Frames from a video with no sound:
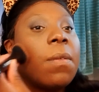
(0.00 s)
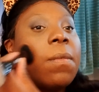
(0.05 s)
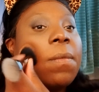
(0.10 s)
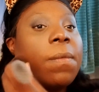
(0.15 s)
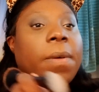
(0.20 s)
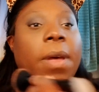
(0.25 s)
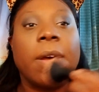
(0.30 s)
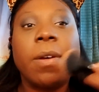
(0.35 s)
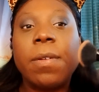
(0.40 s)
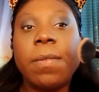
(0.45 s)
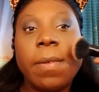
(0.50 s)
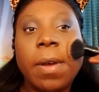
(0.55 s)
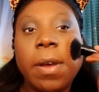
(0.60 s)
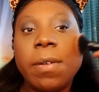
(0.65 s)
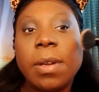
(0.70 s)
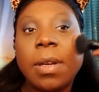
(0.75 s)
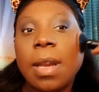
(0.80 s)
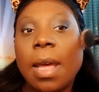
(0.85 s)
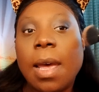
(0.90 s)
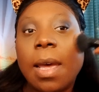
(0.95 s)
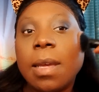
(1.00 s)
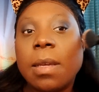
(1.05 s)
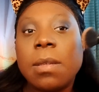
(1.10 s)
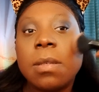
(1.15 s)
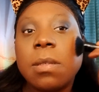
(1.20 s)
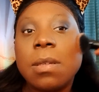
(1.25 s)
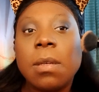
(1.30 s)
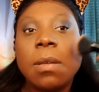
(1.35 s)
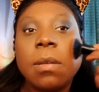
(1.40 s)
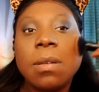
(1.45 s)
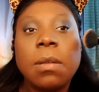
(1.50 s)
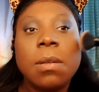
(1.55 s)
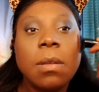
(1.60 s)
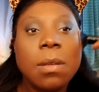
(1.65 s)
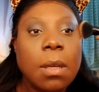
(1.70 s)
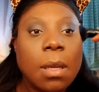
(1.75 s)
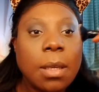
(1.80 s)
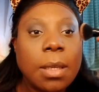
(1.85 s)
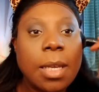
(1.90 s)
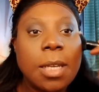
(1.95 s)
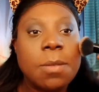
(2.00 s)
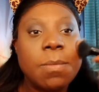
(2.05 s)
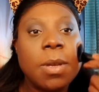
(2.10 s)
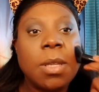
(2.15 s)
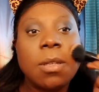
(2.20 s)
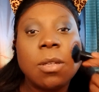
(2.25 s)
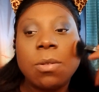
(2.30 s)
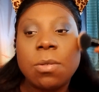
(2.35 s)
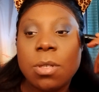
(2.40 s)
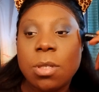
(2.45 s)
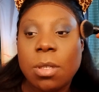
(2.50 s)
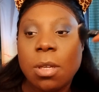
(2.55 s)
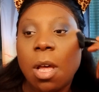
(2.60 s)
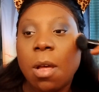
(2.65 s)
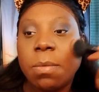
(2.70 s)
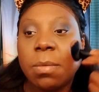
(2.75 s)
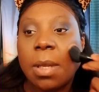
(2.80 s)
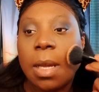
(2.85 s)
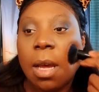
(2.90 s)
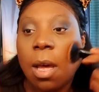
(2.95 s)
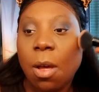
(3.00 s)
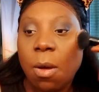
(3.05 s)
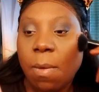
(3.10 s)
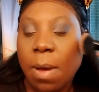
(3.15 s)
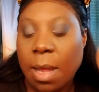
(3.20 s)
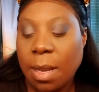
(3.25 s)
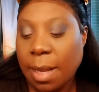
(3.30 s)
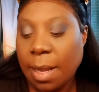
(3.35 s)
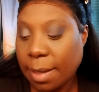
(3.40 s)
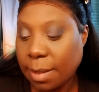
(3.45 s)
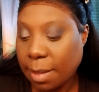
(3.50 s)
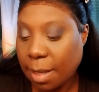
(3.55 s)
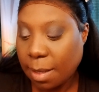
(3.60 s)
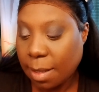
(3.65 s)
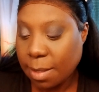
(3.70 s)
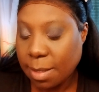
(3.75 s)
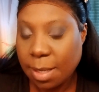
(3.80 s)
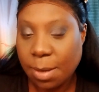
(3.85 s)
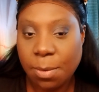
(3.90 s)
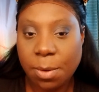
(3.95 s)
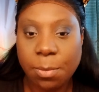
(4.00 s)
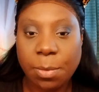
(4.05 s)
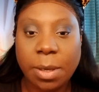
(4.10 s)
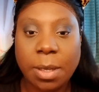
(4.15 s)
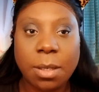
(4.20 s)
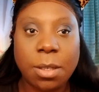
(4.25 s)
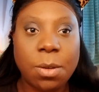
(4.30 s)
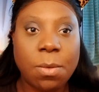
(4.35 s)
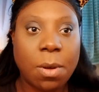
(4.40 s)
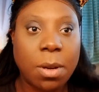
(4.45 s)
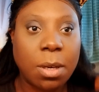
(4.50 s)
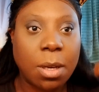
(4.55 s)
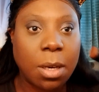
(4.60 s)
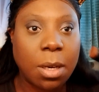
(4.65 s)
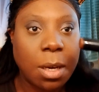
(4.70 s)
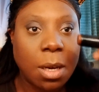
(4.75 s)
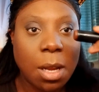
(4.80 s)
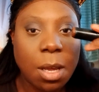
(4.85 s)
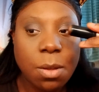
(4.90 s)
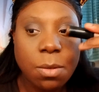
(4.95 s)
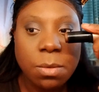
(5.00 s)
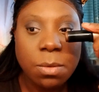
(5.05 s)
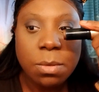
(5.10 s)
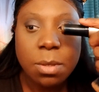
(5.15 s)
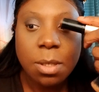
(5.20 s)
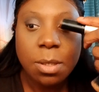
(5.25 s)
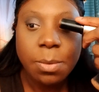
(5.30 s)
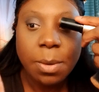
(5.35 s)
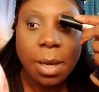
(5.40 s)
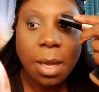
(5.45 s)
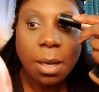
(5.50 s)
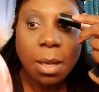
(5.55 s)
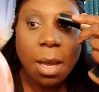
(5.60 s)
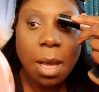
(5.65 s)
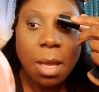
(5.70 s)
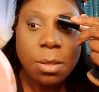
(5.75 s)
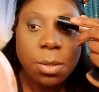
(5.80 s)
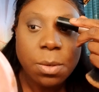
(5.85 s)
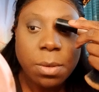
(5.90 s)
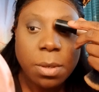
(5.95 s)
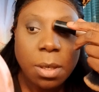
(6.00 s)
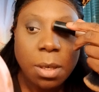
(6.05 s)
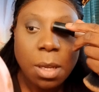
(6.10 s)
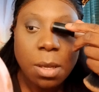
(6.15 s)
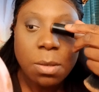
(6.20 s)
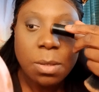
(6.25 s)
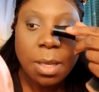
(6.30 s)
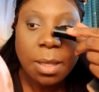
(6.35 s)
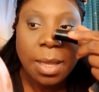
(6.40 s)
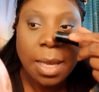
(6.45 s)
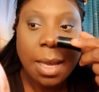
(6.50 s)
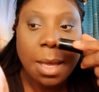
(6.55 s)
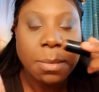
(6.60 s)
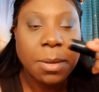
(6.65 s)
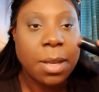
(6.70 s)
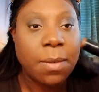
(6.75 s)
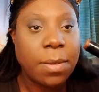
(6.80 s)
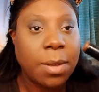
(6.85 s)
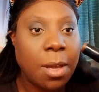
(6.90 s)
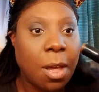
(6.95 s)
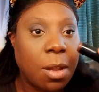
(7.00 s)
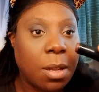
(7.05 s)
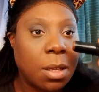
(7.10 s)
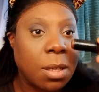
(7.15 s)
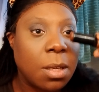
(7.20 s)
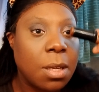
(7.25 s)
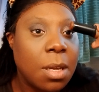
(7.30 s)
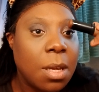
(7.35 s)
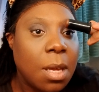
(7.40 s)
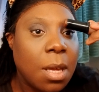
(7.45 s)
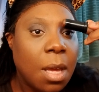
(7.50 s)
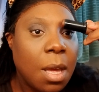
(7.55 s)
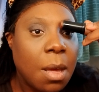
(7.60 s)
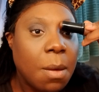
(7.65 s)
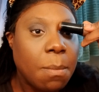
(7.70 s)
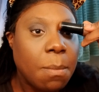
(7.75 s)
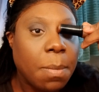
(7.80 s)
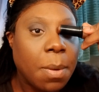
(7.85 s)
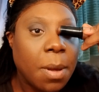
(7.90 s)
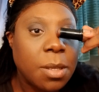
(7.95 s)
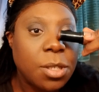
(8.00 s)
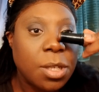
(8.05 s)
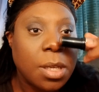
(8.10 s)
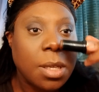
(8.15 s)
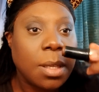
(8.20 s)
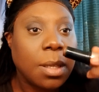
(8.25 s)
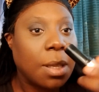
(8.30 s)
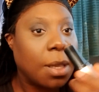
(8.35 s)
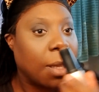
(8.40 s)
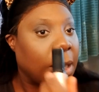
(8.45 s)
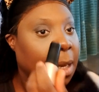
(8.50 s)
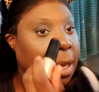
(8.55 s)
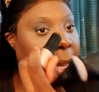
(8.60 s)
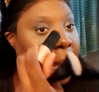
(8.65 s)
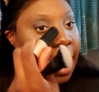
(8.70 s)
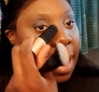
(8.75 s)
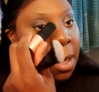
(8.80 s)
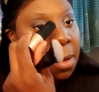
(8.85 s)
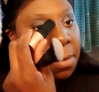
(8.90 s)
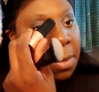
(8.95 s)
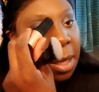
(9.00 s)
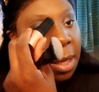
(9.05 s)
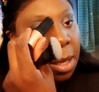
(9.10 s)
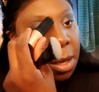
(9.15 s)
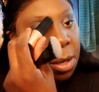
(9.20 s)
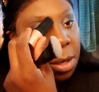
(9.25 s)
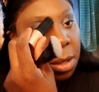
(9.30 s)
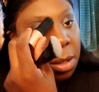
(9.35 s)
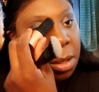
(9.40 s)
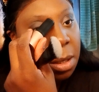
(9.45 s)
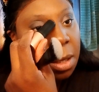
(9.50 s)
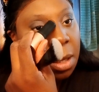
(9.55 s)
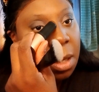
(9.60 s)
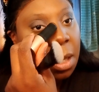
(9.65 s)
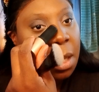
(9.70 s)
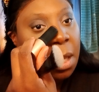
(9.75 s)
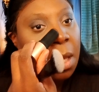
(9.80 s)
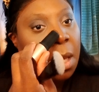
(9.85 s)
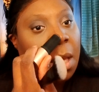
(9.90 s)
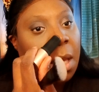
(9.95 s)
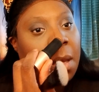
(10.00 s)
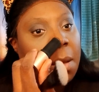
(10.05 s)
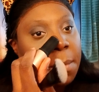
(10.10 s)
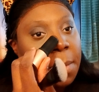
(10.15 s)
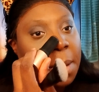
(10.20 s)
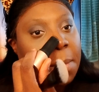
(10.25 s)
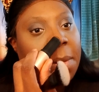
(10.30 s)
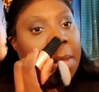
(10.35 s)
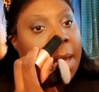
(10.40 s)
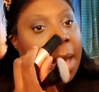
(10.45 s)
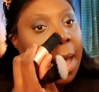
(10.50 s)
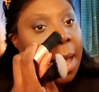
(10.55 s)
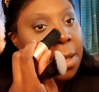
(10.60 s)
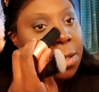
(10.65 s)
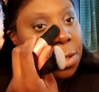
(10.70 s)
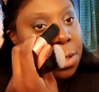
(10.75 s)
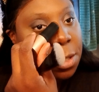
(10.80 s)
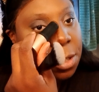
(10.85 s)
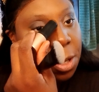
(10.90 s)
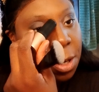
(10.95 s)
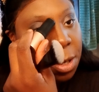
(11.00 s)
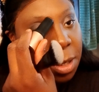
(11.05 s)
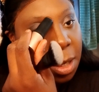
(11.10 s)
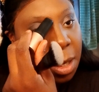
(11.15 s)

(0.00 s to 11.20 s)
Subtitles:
Very, very nice. Gives me a little sculpting. Oh, I like that. Let's see what we can do on the nose, because we got to contour the nose. I think I'm giving y'all a budget glam here. Maybe the eyes are starting to